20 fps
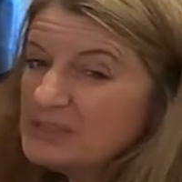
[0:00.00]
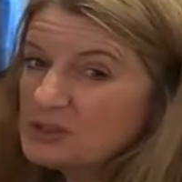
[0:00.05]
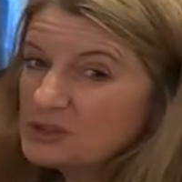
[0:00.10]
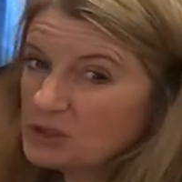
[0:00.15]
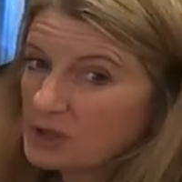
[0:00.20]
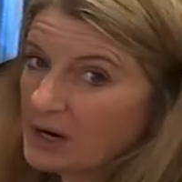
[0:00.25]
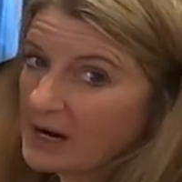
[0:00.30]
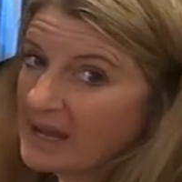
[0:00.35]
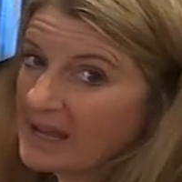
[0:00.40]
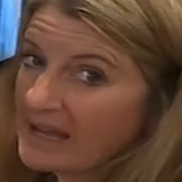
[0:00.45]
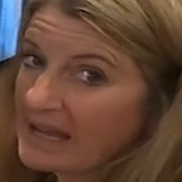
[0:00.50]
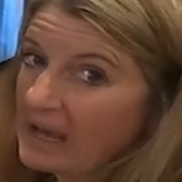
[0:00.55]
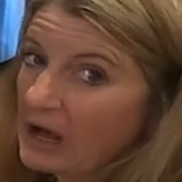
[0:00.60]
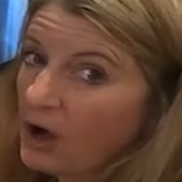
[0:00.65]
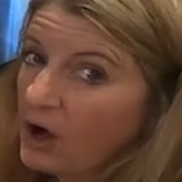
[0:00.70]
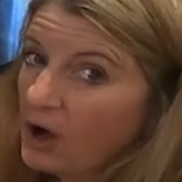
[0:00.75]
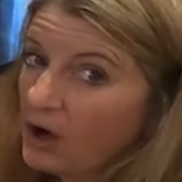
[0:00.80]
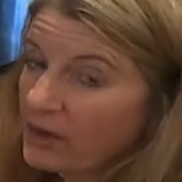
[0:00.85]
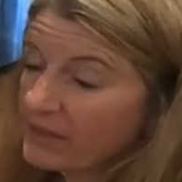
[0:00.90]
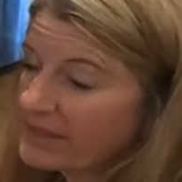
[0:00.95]
been trying
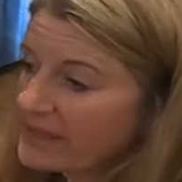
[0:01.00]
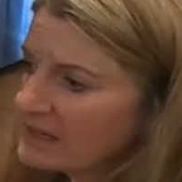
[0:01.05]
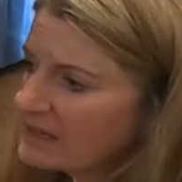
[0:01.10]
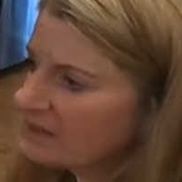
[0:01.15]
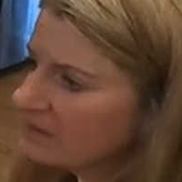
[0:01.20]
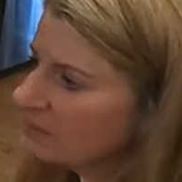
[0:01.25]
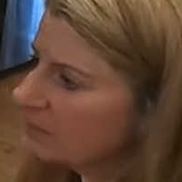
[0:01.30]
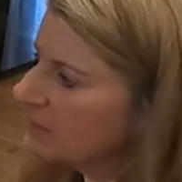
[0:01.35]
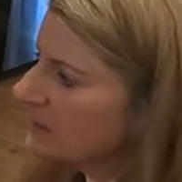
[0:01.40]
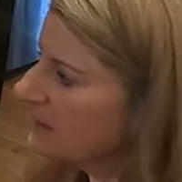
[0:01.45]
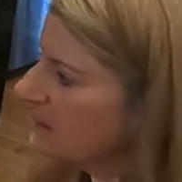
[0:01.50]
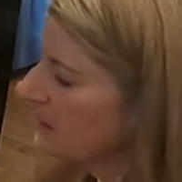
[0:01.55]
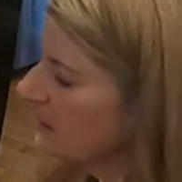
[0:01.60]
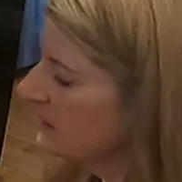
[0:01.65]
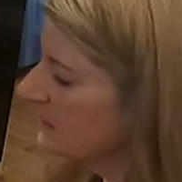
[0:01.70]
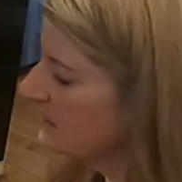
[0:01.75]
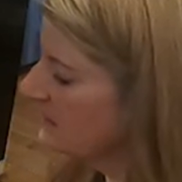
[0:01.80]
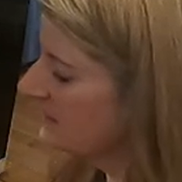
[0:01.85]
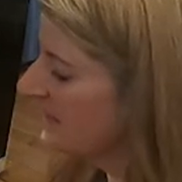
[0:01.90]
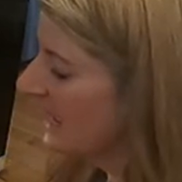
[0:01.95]
all these
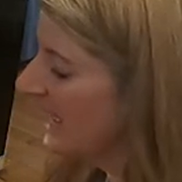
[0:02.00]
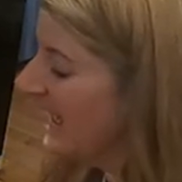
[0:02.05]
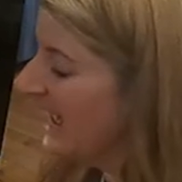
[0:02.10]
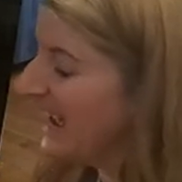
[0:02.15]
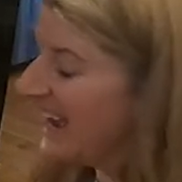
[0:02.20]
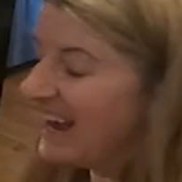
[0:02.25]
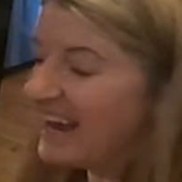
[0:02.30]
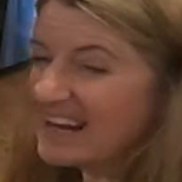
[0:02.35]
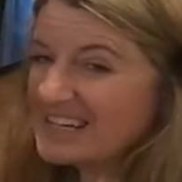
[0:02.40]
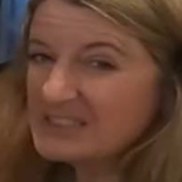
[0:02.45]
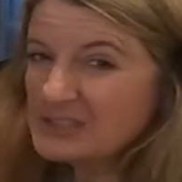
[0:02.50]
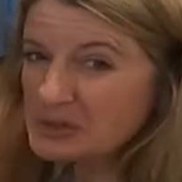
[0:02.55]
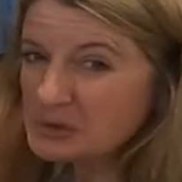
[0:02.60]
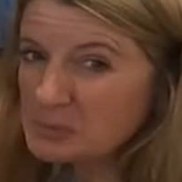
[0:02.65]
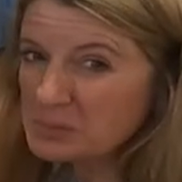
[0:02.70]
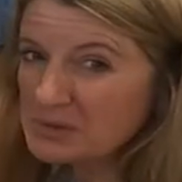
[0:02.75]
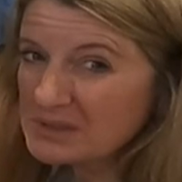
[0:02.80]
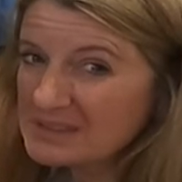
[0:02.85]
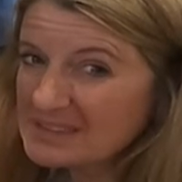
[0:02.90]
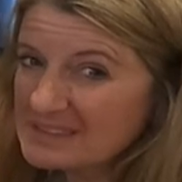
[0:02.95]
because I
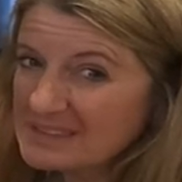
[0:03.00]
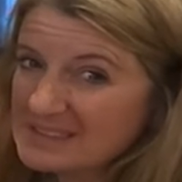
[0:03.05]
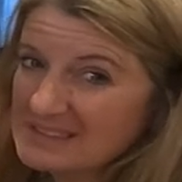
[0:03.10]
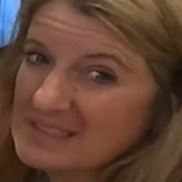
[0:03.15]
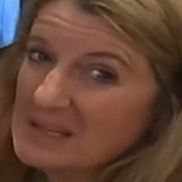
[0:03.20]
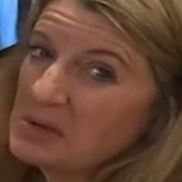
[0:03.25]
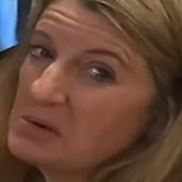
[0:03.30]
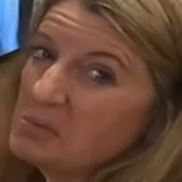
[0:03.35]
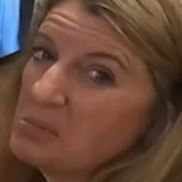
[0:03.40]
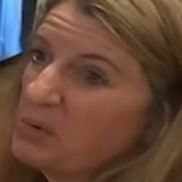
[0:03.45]
just wanted to see